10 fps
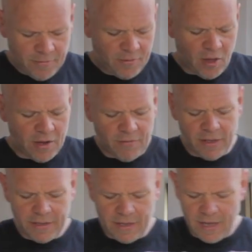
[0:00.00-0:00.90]
kind of
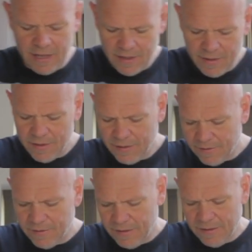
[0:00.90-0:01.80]
like
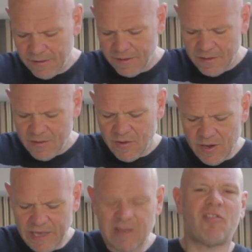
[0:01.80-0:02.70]
an
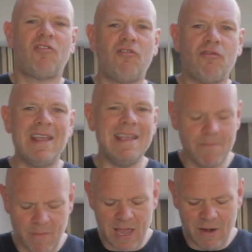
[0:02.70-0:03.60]
extreme
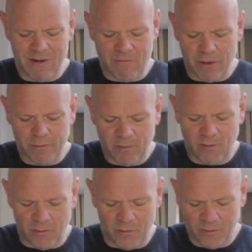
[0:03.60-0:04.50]
Mary Rose
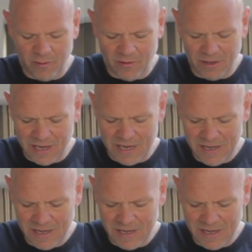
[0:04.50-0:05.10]
sauce, okay?